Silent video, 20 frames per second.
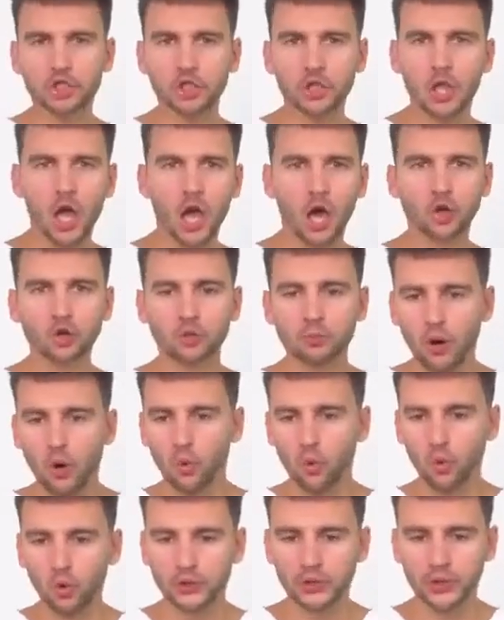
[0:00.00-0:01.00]
It starts
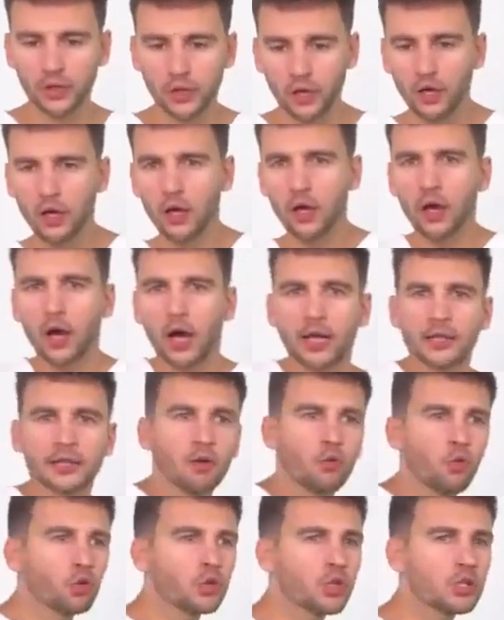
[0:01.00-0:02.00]
with your walk, how
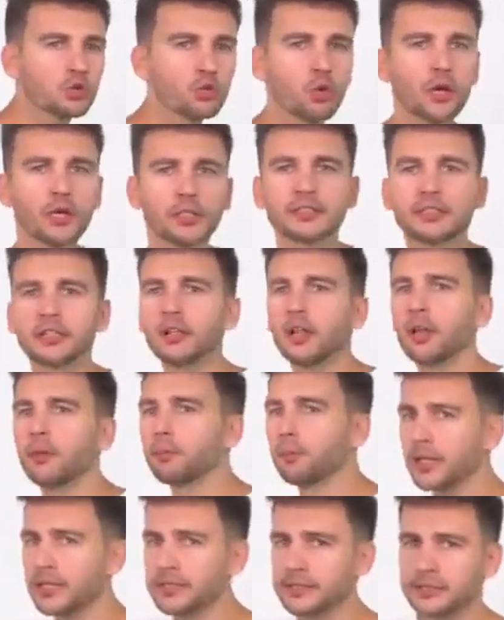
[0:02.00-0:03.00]
flexible your body
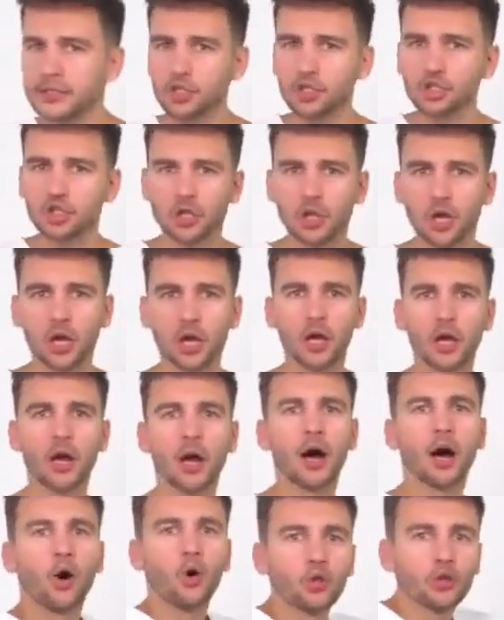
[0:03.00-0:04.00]
is, your
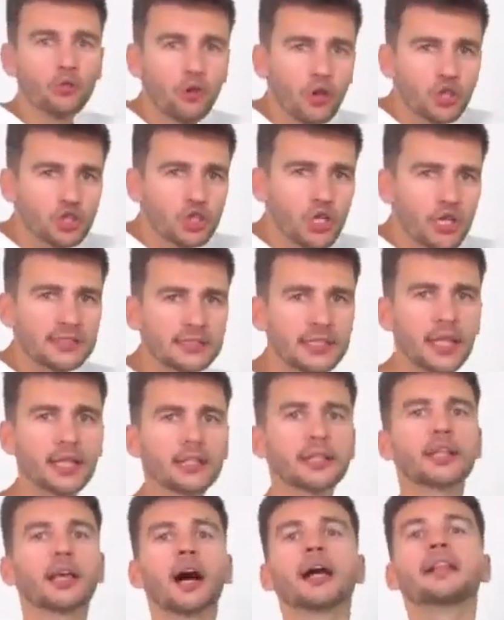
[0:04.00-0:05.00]
posture, and
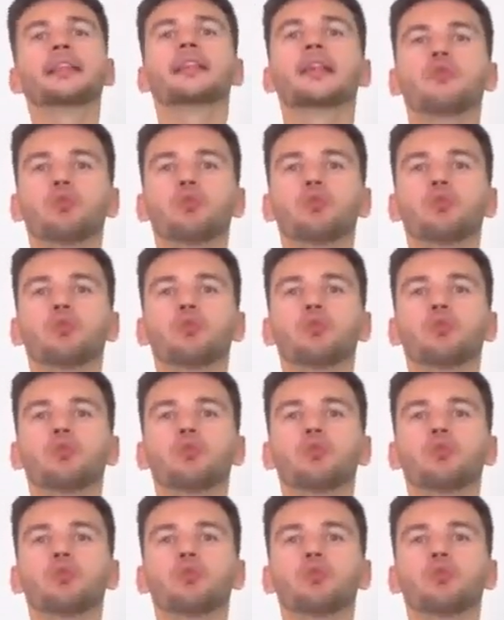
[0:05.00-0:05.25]
even your